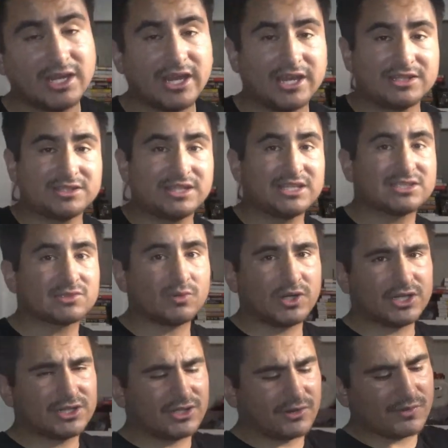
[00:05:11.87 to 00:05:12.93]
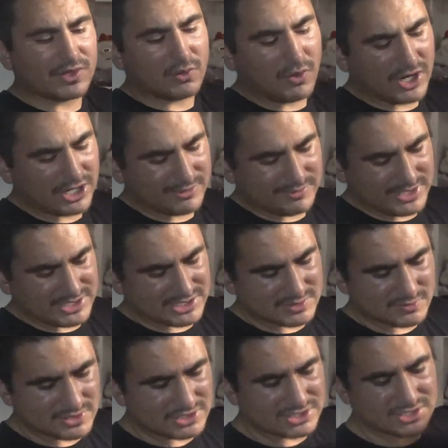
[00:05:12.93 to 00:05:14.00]
And it's one of their requirements
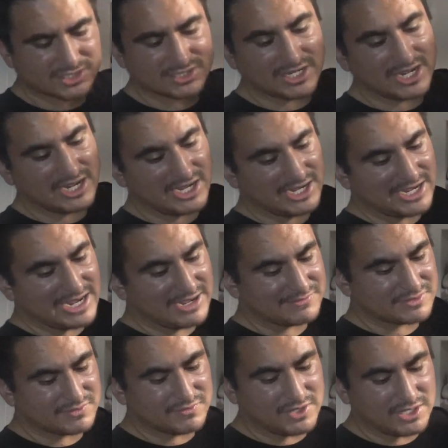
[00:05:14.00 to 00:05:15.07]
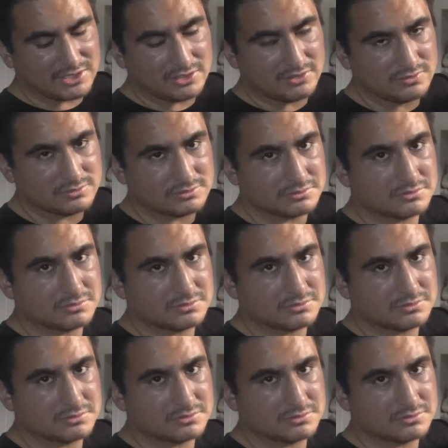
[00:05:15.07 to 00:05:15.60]
which I have to follow.